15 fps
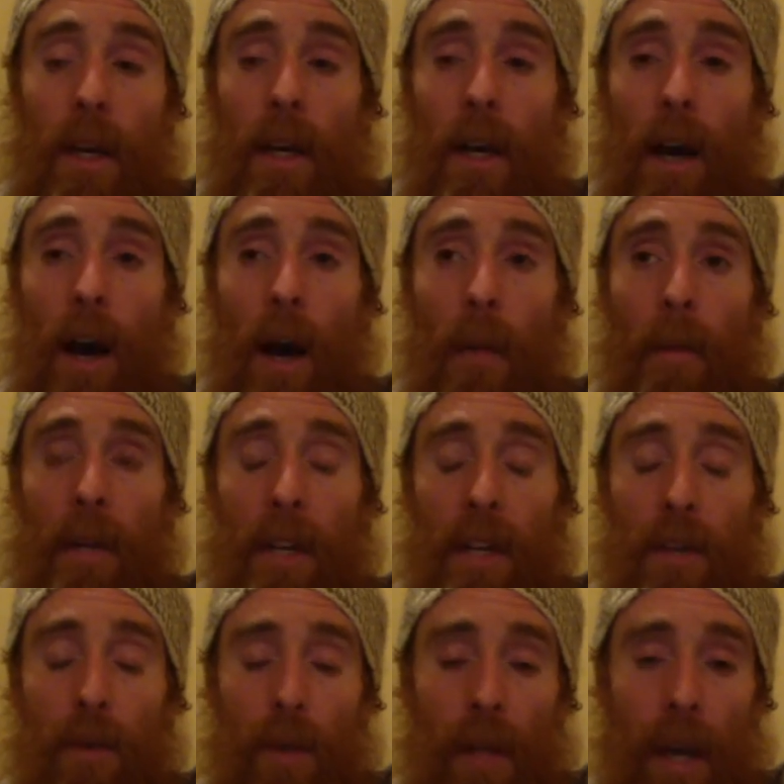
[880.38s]
In
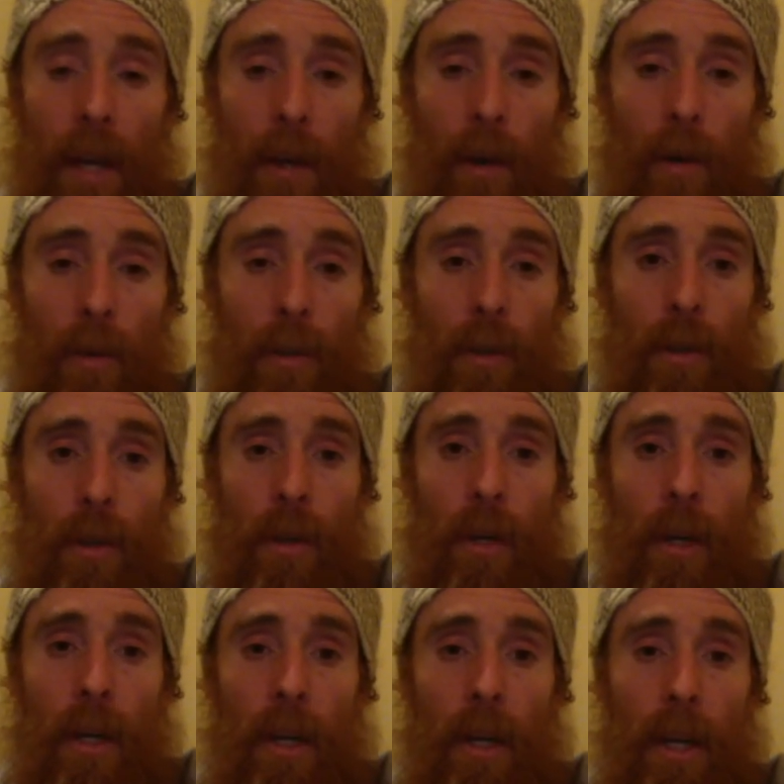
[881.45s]
Israelite culture,
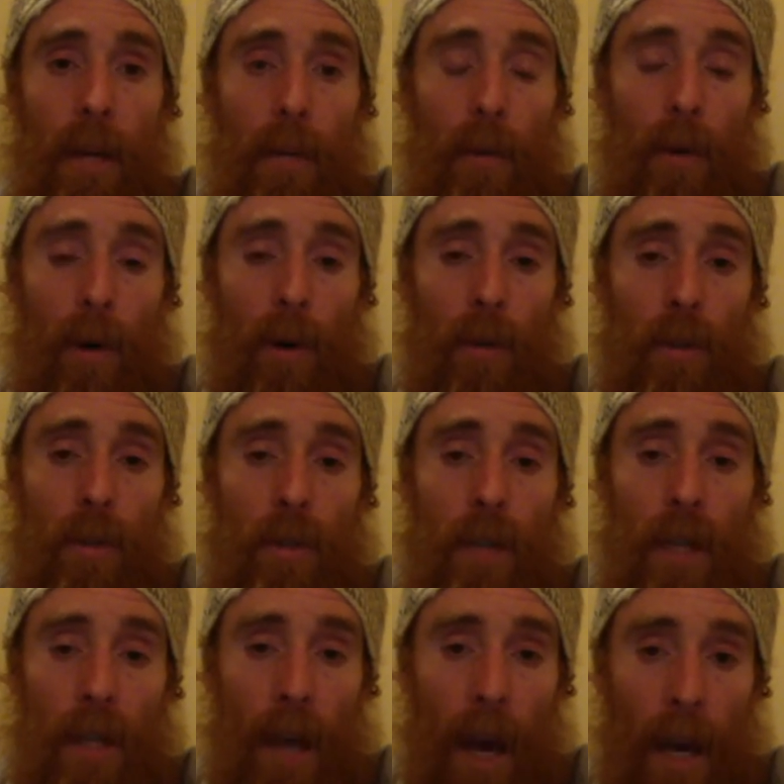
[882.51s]
Hebrew culture,
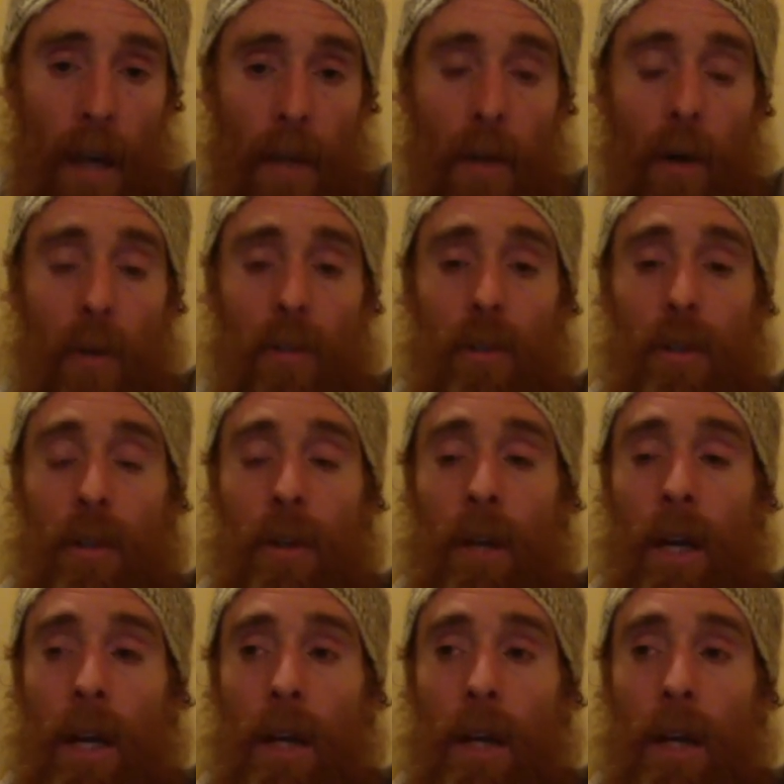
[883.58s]
Tanakh culture,